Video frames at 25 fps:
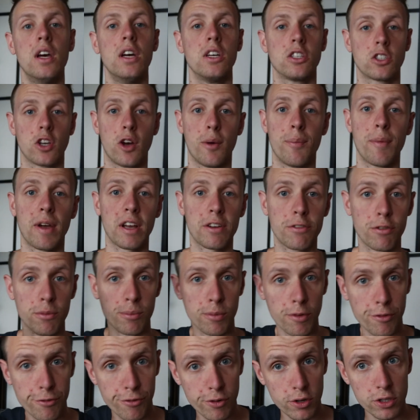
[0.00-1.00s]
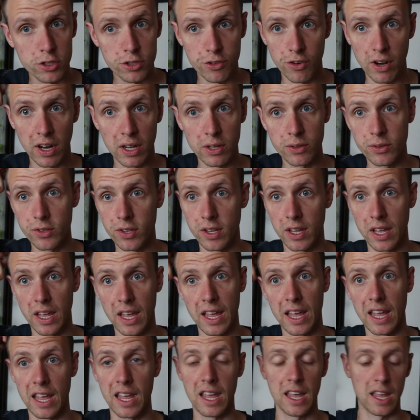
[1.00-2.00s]
So I'm back from the first round
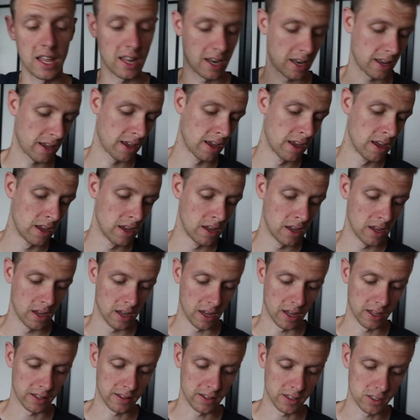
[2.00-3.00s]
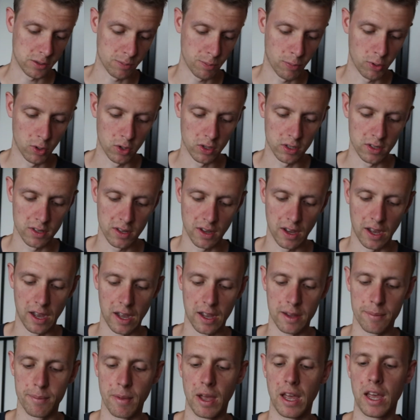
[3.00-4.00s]
and at this point
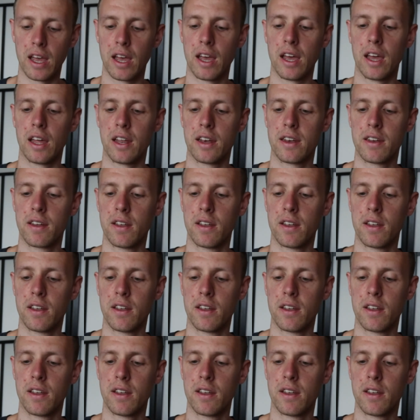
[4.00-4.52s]
I'm at